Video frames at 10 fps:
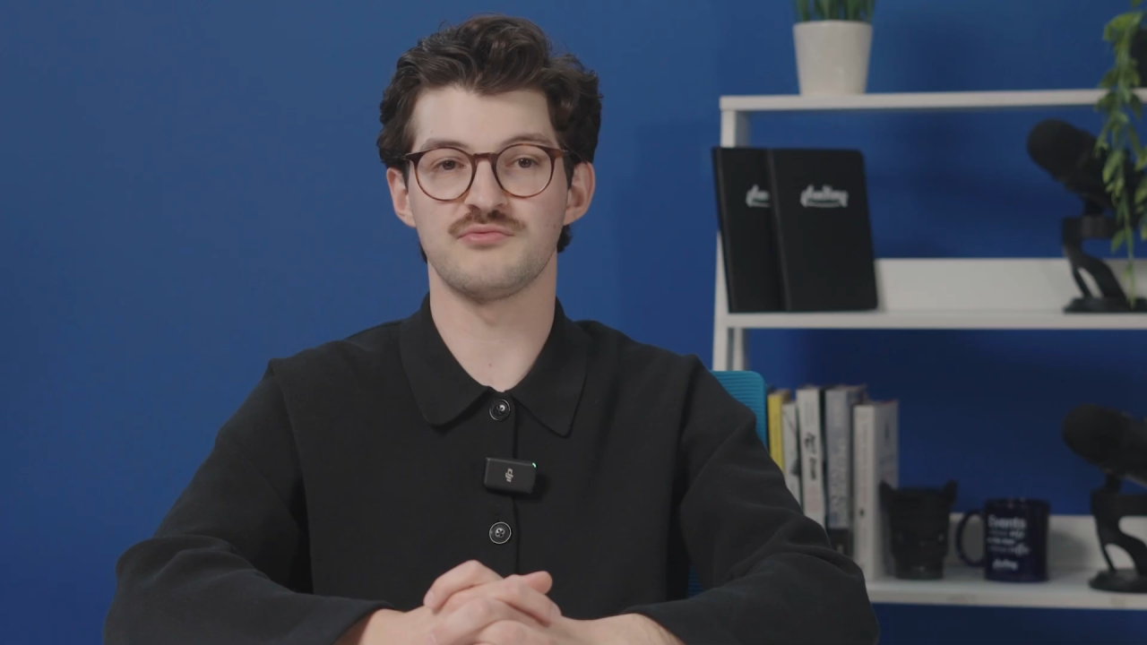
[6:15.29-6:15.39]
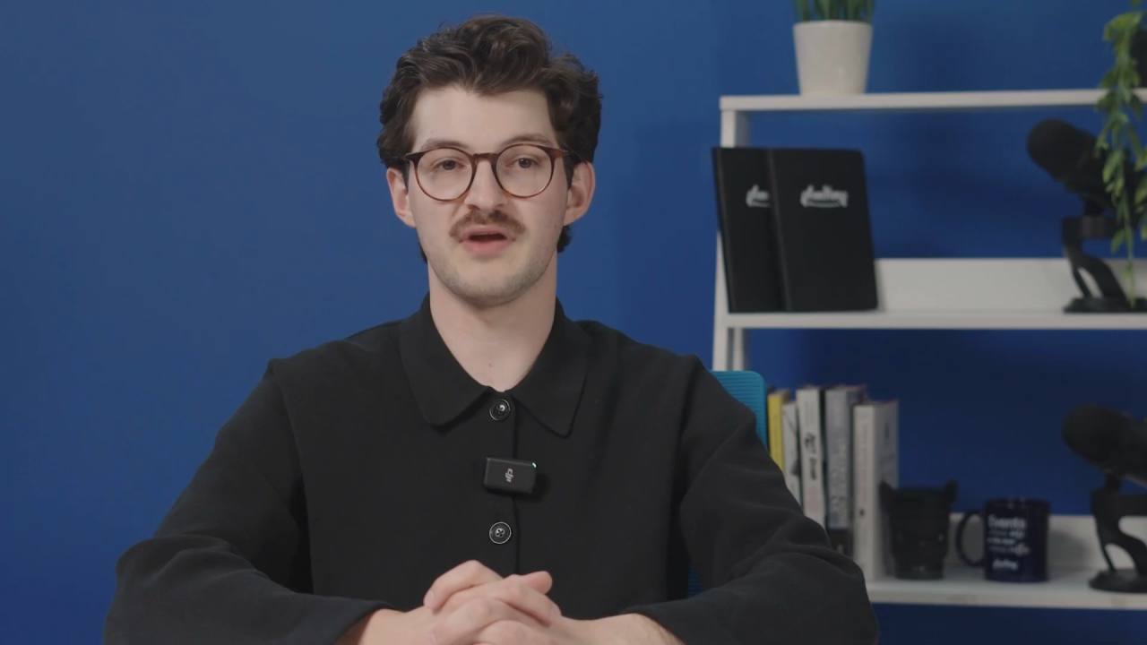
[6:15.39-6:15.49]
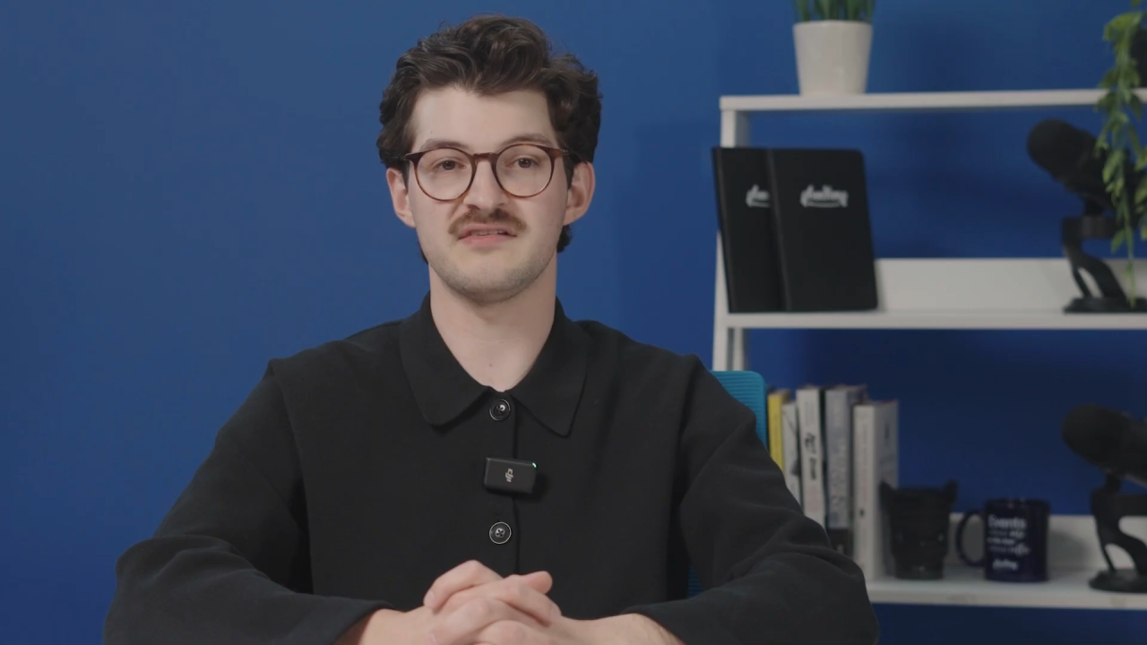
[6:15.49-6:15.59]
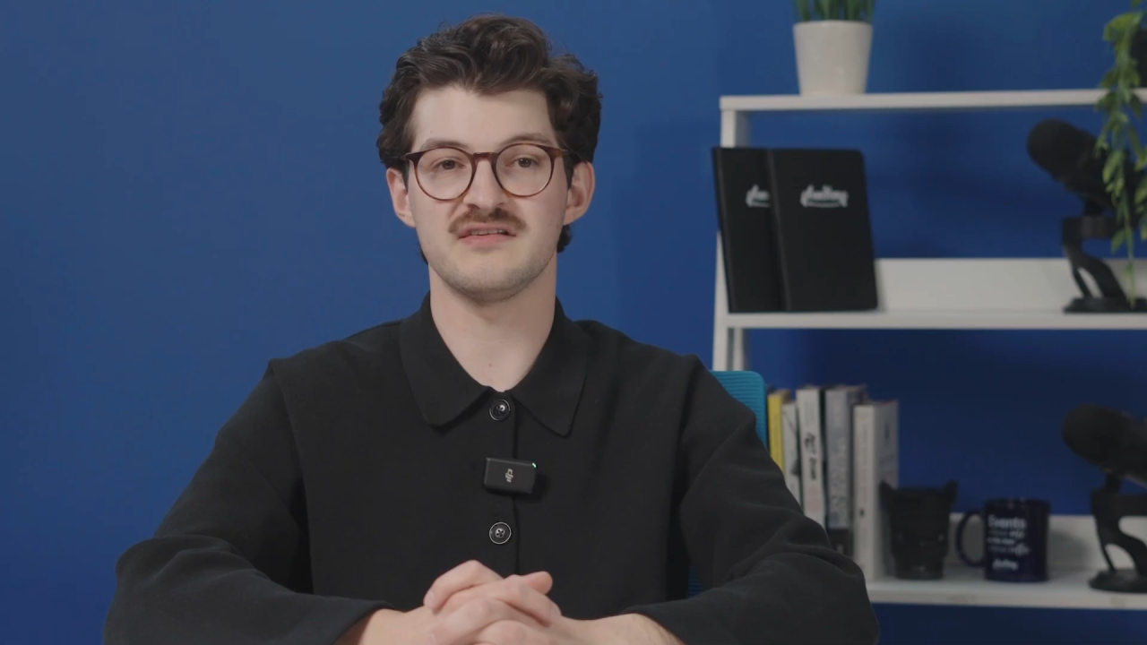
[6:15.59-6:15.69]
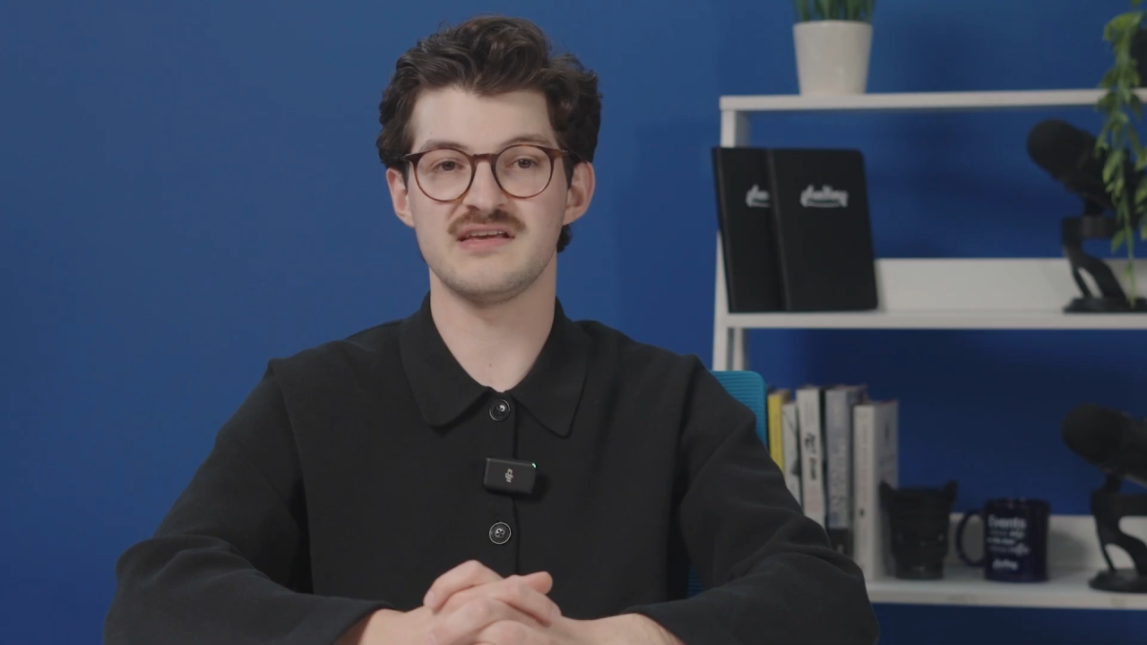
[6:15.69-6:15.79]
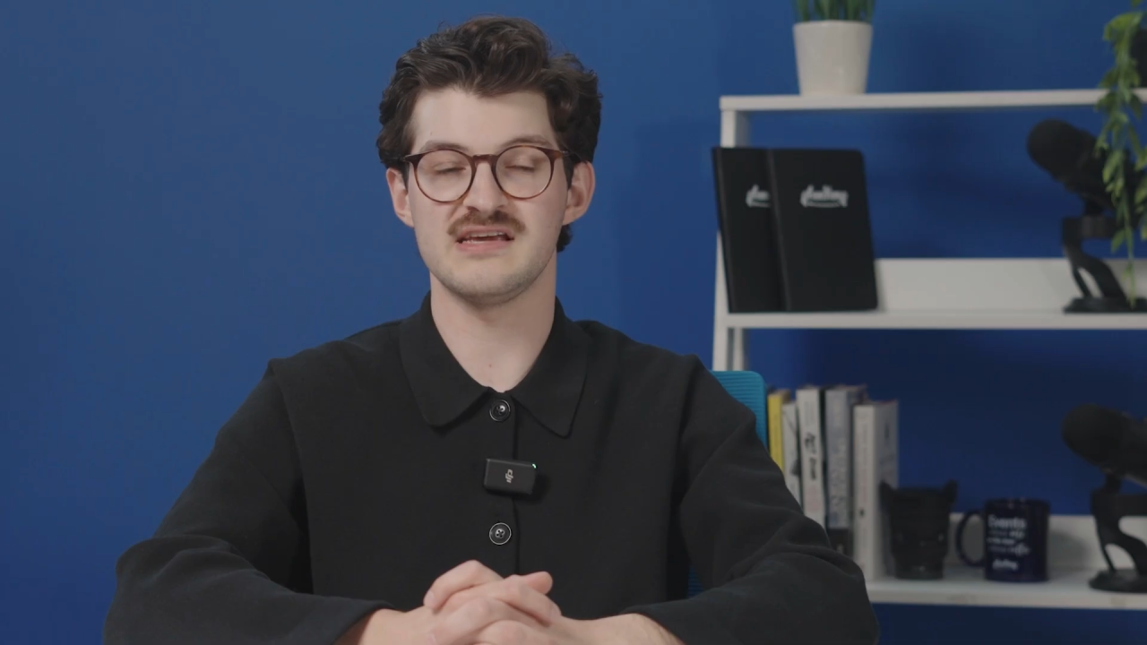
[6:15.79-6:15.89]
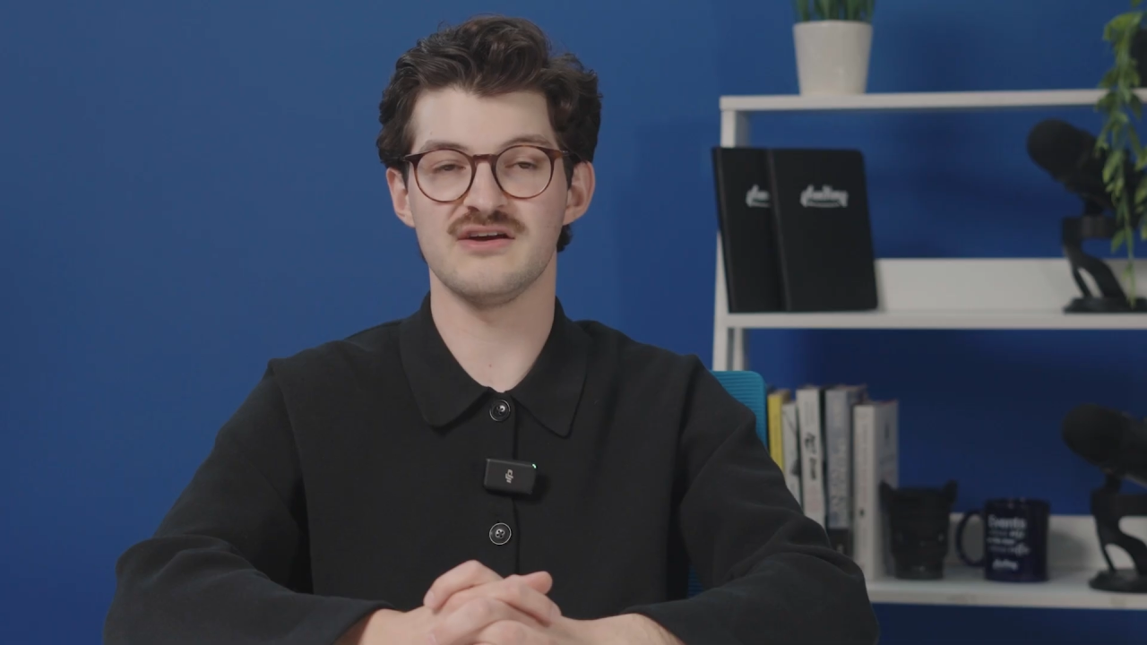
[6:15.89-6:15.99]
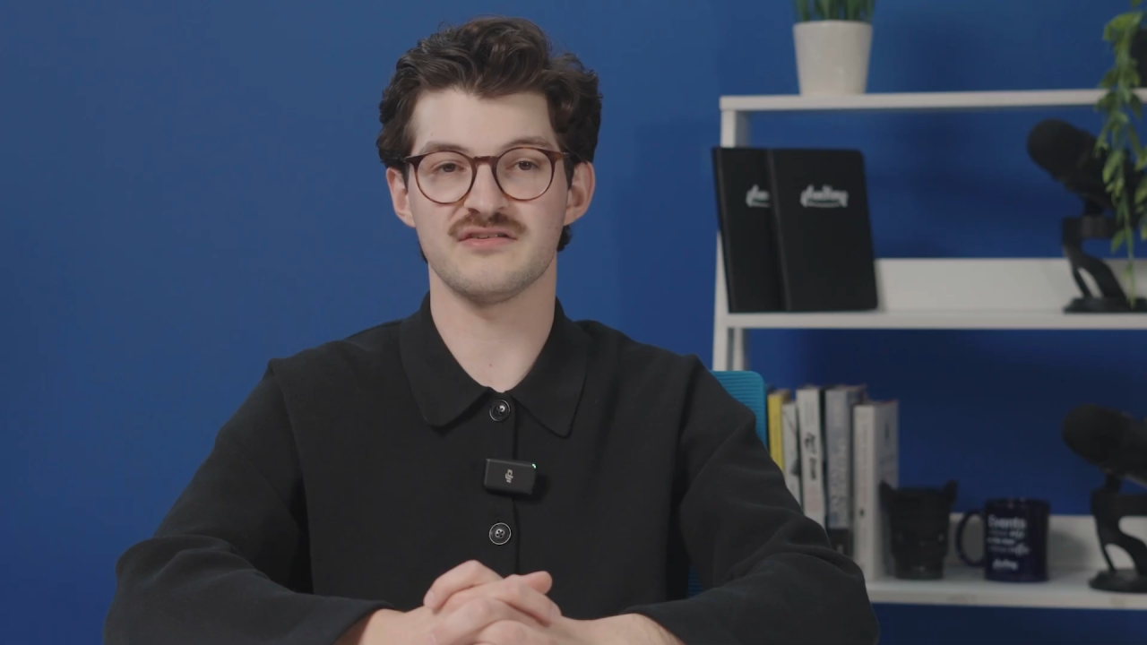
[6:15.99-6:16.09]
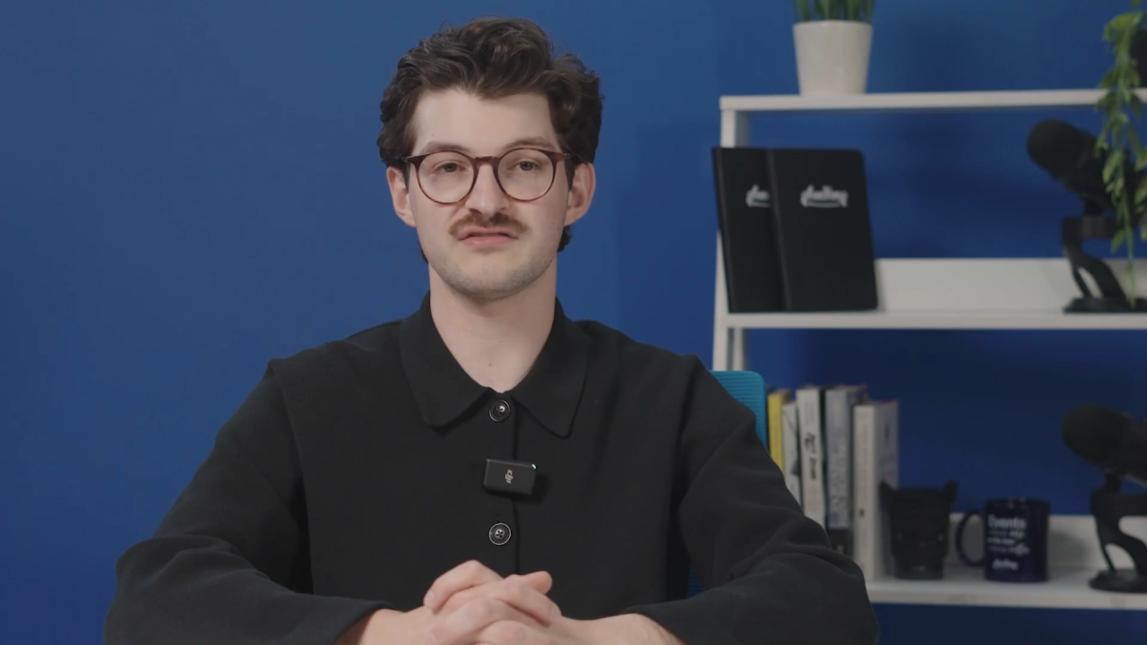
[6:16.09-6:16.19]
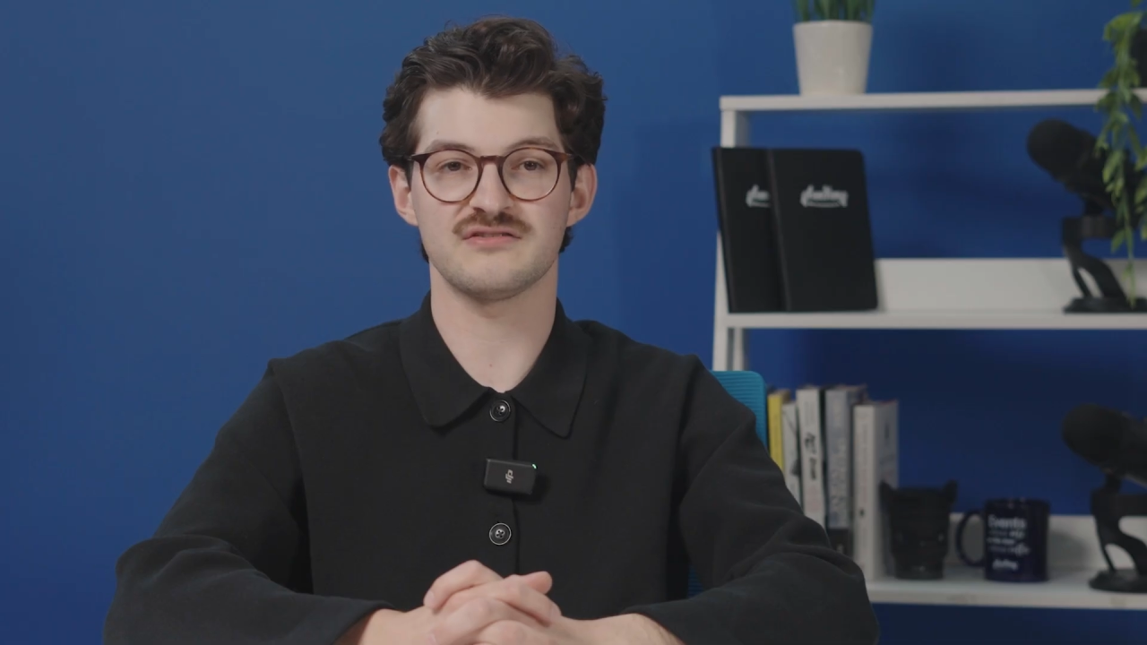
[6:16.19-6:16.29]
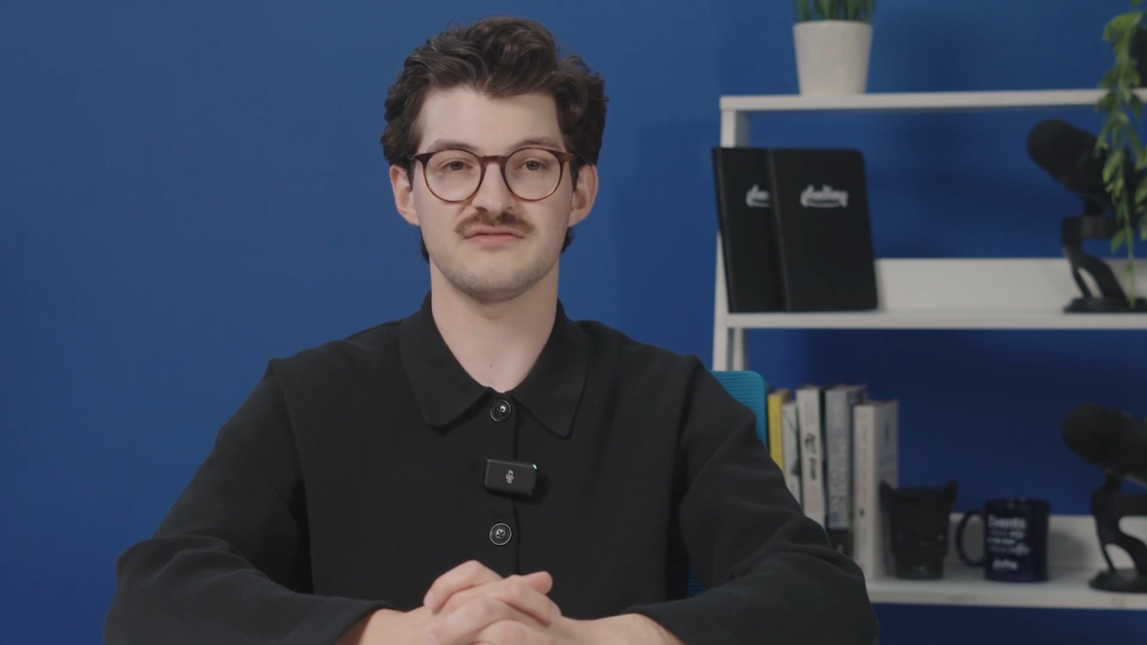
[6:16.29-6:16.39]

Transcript: rented kiosk.